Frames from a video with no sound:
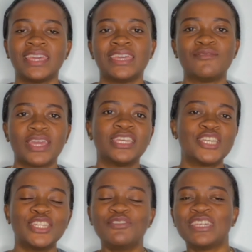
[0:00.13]
If you're in a
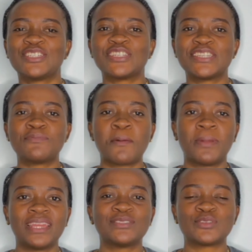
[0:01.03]
genuine relationship and
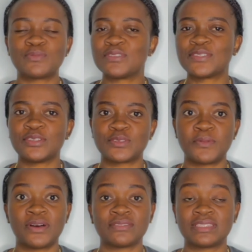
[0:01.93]
planning to sponsor your
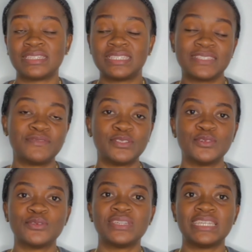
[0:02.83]
spouse, this
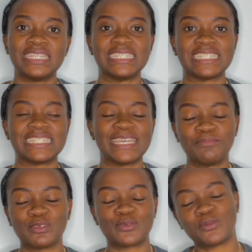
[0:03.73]
video is a must